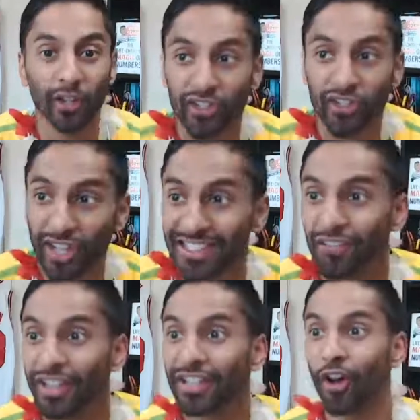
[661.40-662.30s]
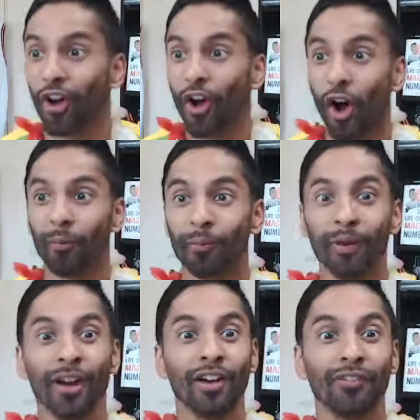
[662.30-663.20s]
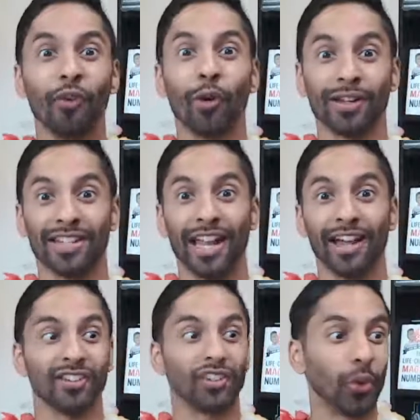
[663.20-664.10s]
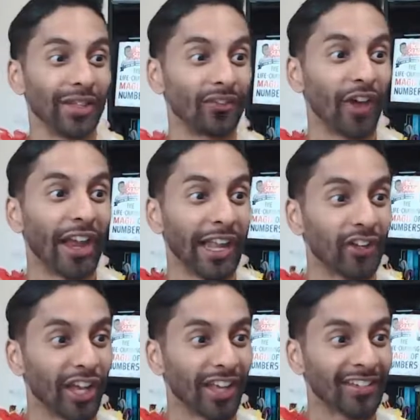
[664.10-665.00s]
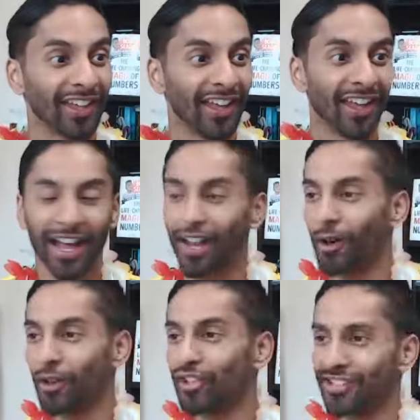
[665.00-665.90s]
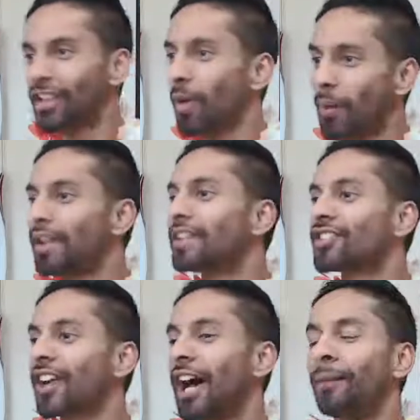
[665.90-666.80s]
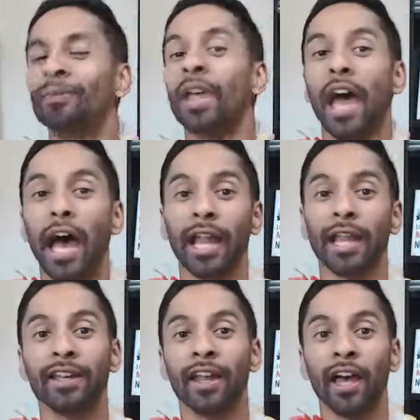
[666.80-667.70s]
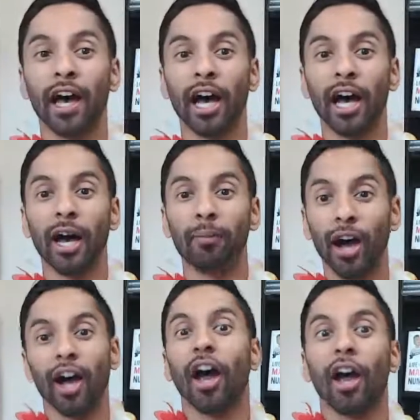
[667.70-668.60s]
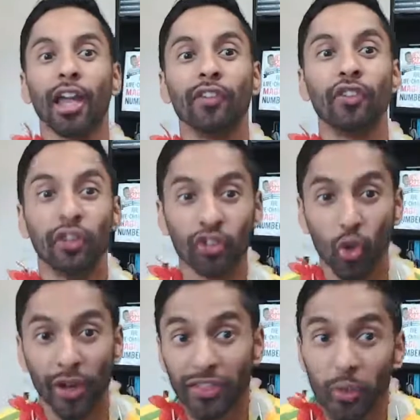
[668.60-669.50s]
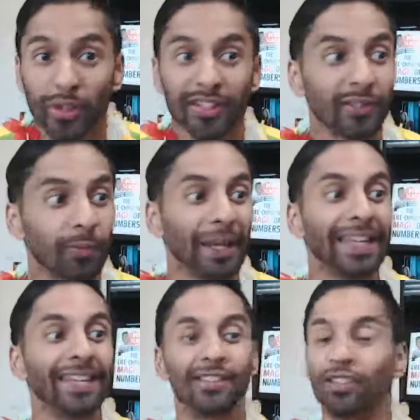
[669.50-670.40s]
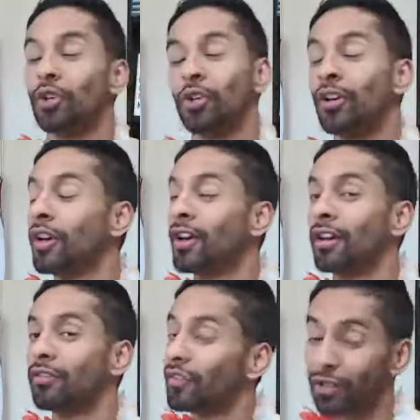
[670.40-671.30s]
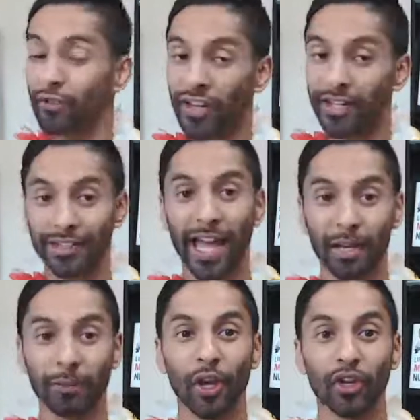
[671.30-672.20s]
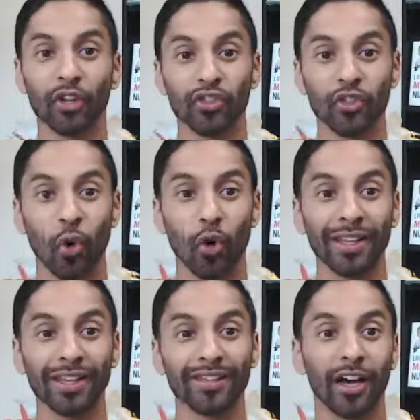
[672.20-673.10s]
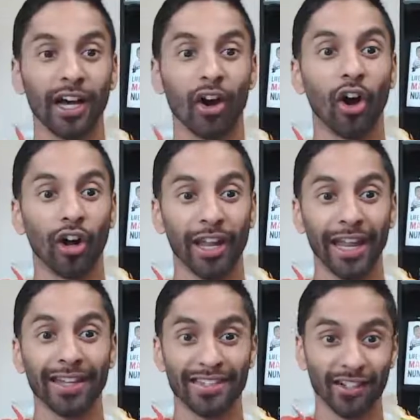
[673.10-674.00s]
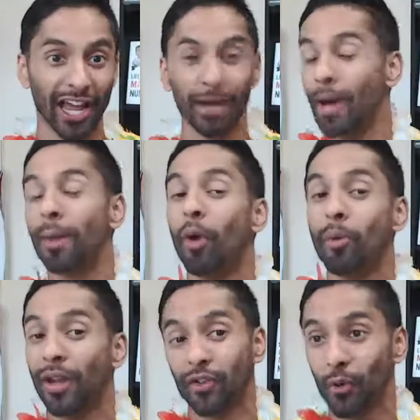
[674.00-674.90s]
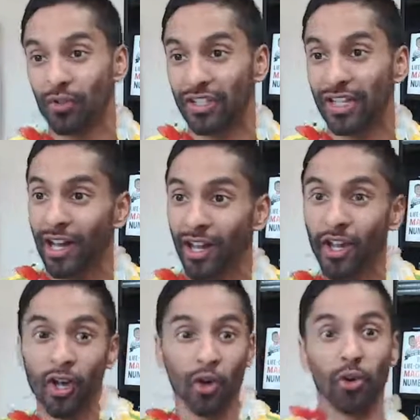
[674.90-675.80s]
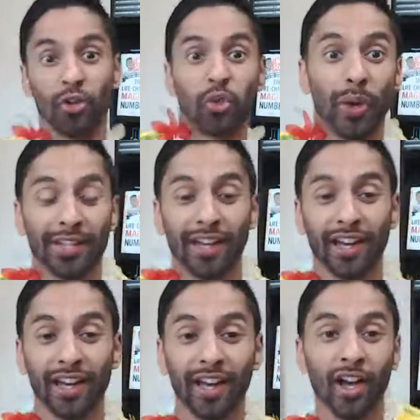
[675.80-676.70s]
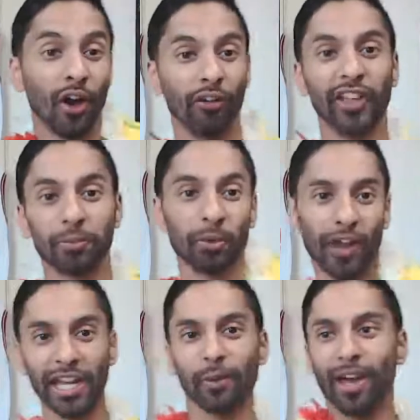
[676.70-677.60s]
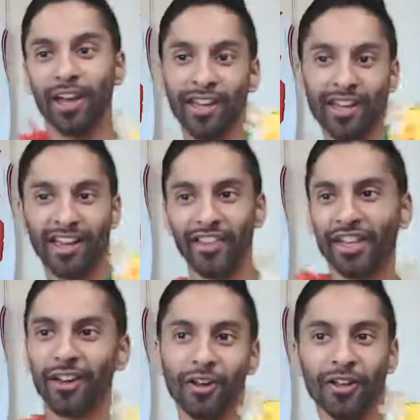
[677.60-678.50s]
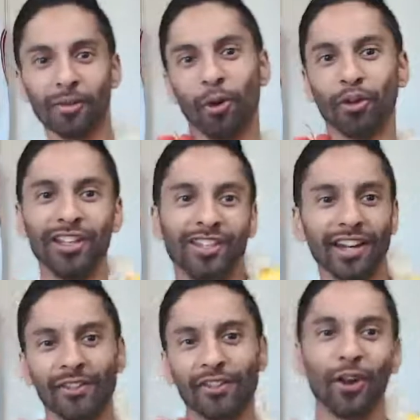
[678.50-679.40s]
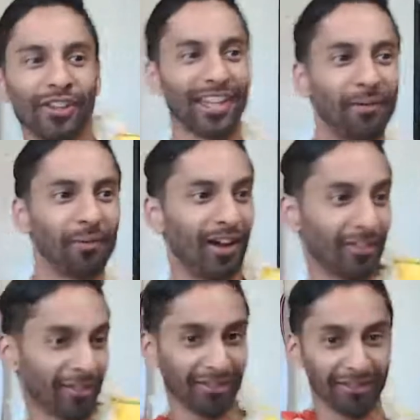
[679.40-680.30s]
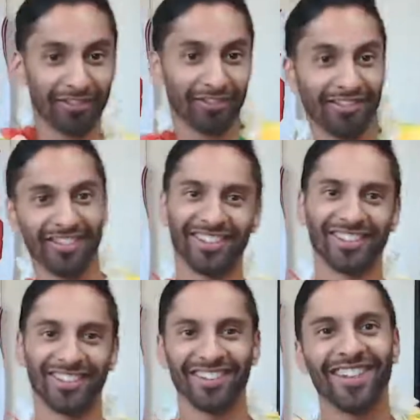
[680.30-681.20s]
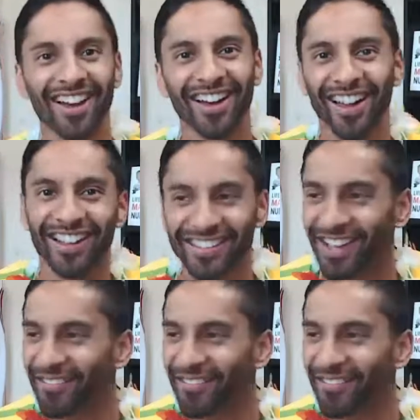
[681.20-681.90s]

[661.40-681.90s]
go to justgiving.com/quiz for NHS. Hello, Jessica Webb on Instagram. And if you're enjoying the quizzes, please do feel free to tag me on your stories on Instagram at Bobby_Seagull, or Twitter or Facebook, or anywhere. And then, the more of these, I'll give you loads of samba. Yeah, I like the